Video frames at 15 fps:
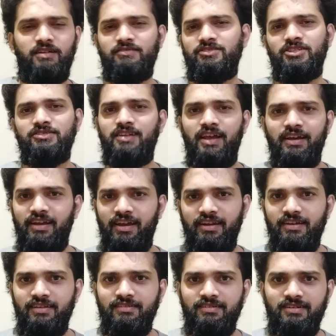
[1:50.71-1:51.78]
just like
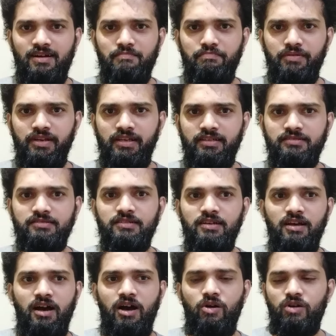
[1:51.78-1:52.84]
any other companies,
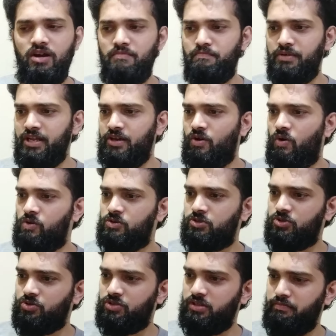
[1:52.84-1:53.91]
our company
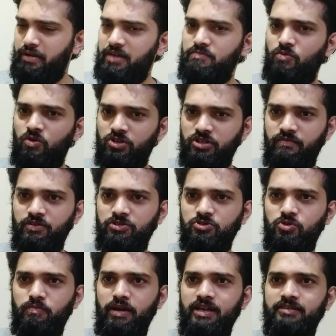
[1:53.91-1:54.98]
also, the main motive is
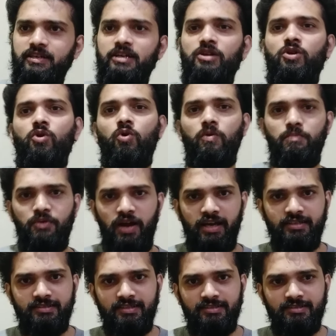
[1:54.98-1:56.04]
to maintain low
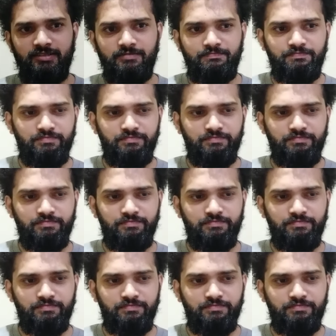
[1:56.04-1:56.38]
prices,